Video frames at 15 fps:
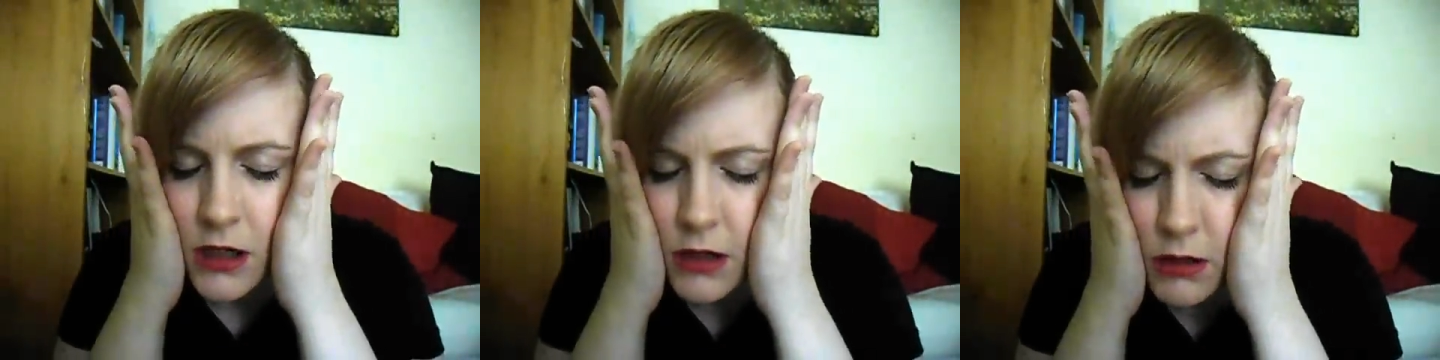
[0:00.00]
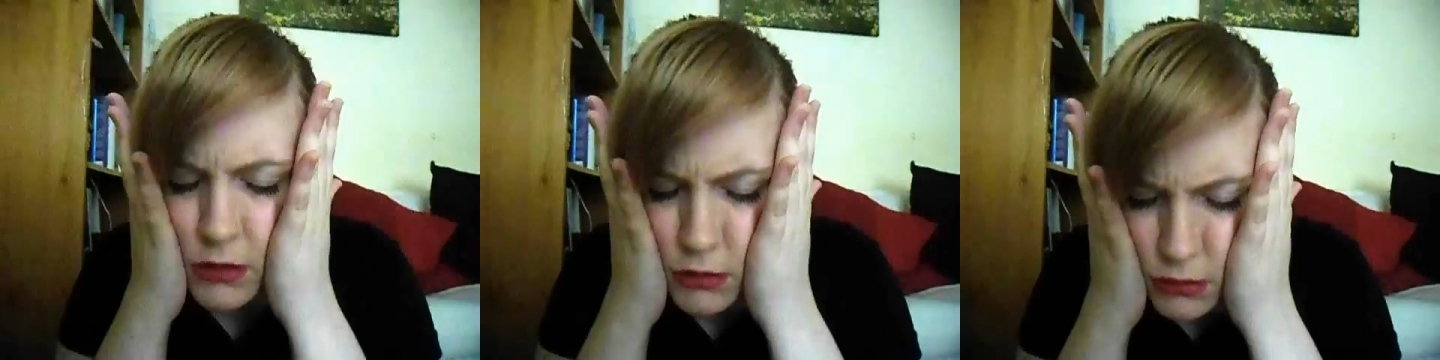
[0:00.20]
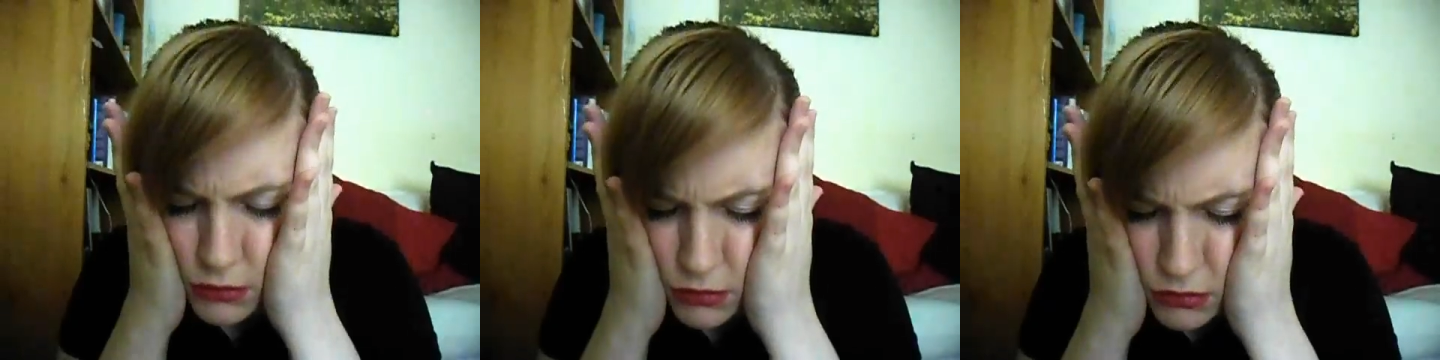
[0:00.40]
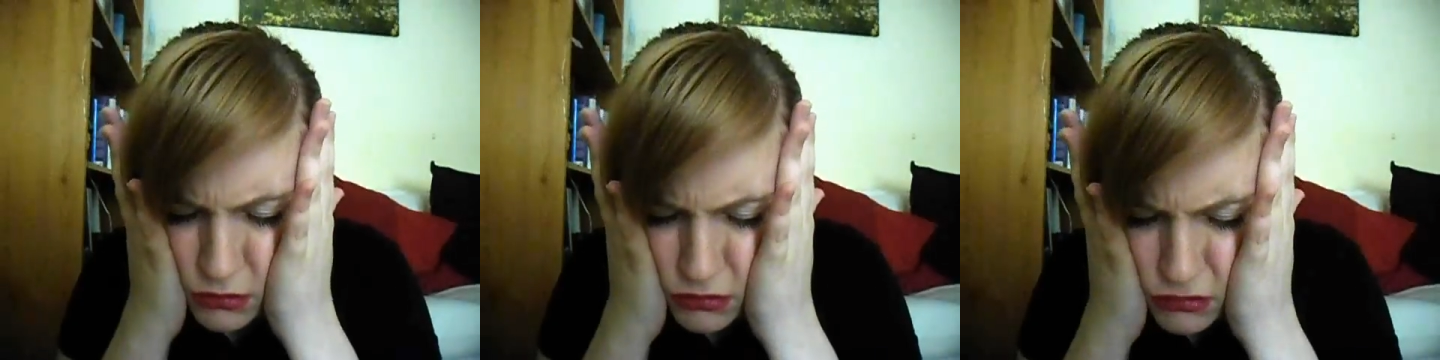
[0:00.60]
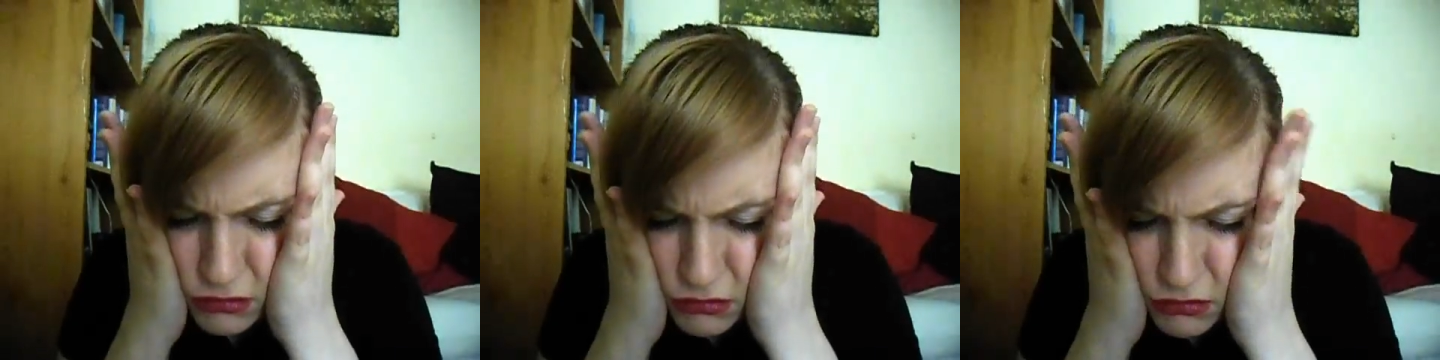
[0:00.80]

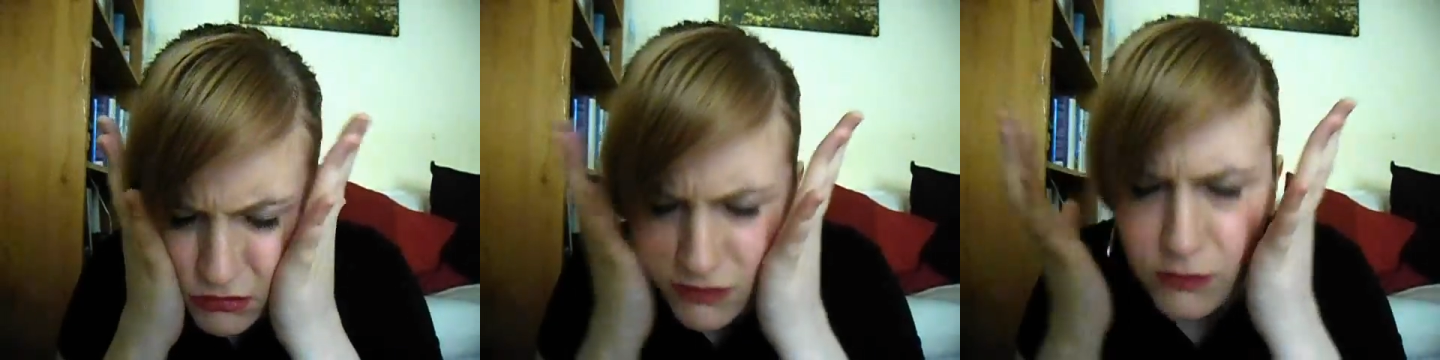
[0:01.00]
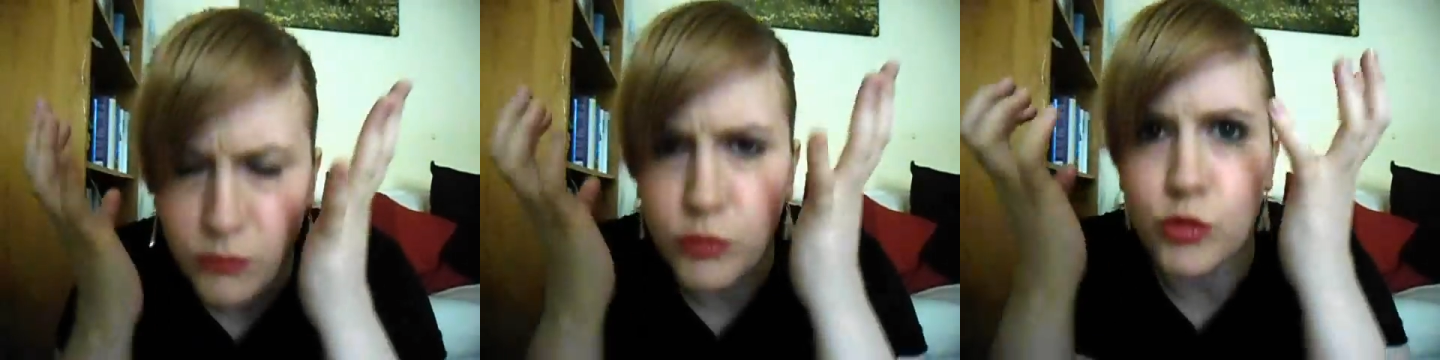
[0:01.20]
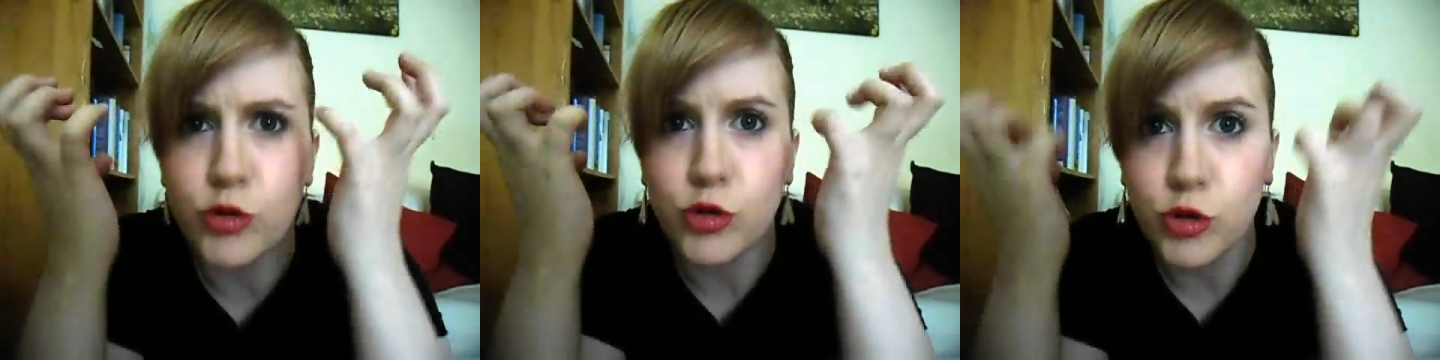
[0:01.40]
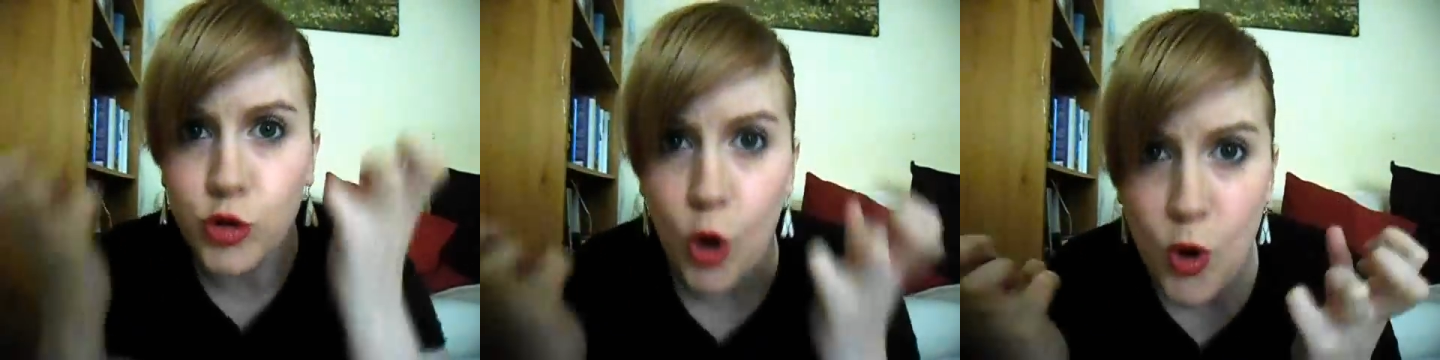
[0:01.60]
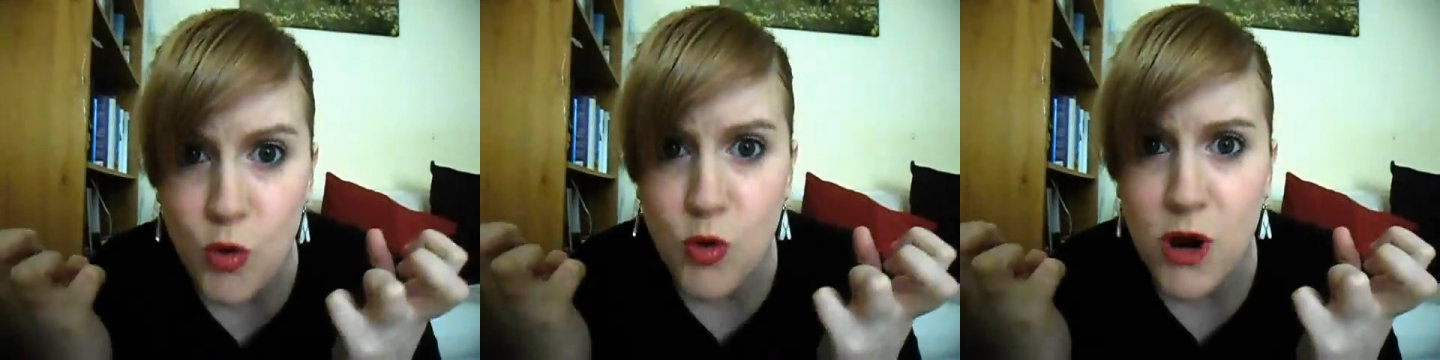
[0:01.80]
Oh, I'm
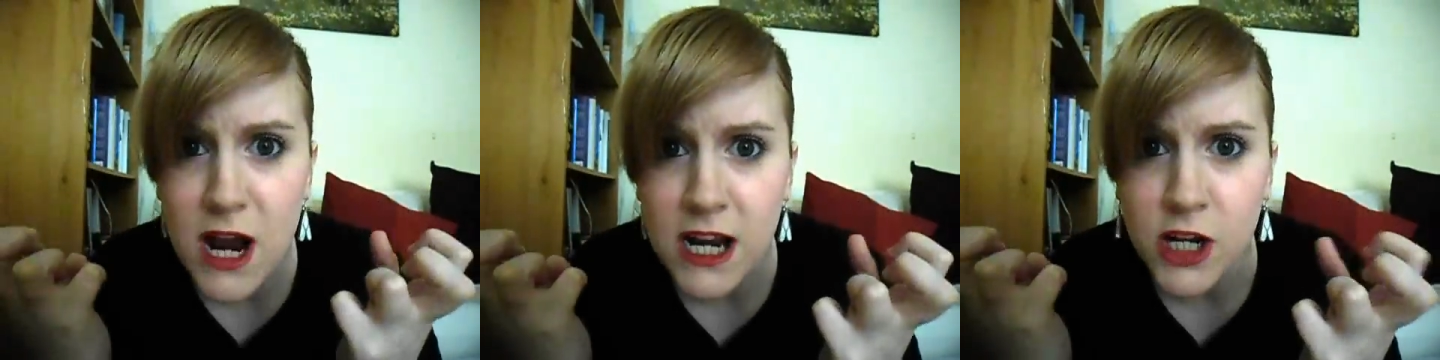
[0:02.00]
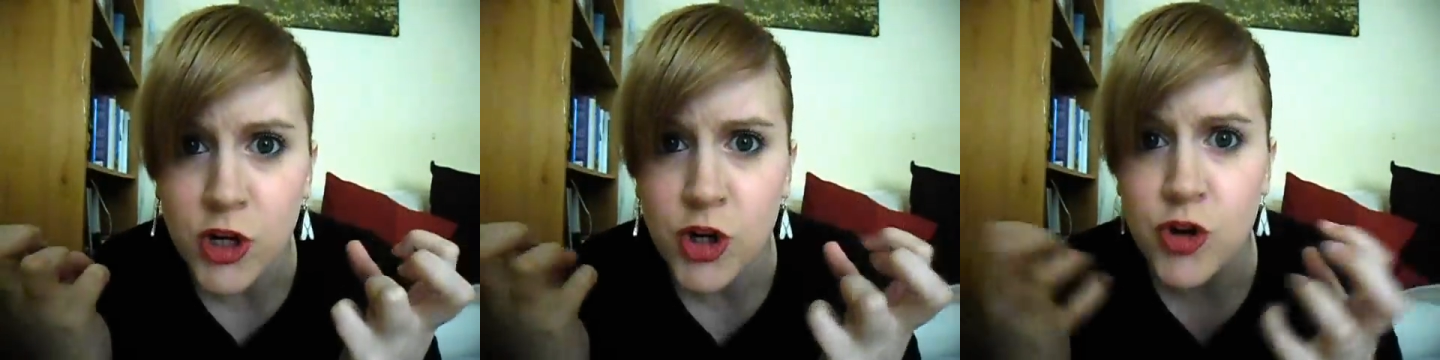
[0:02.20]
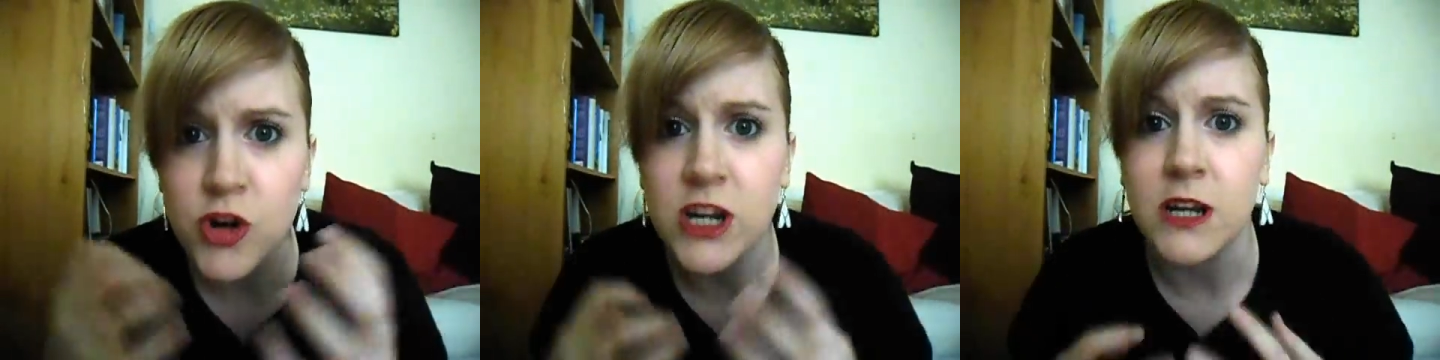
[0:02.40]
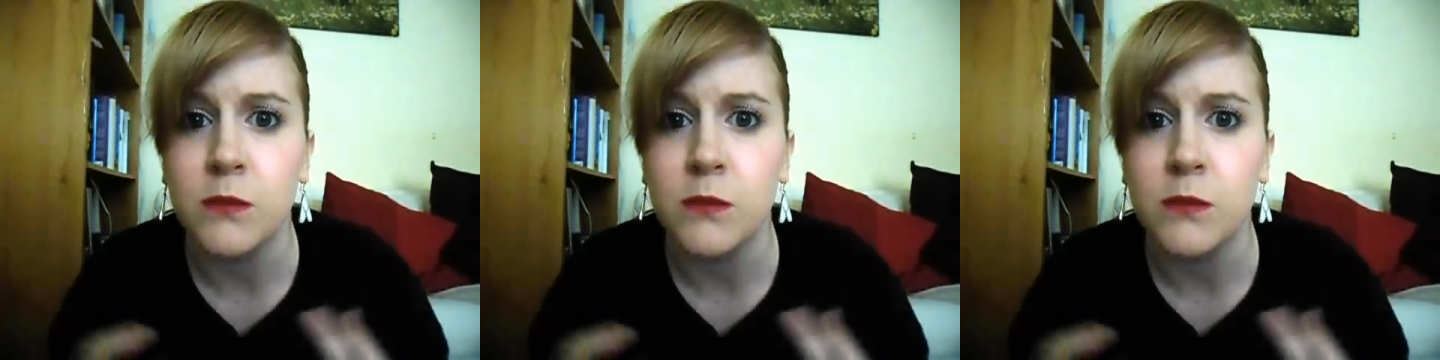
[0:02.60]
so angry.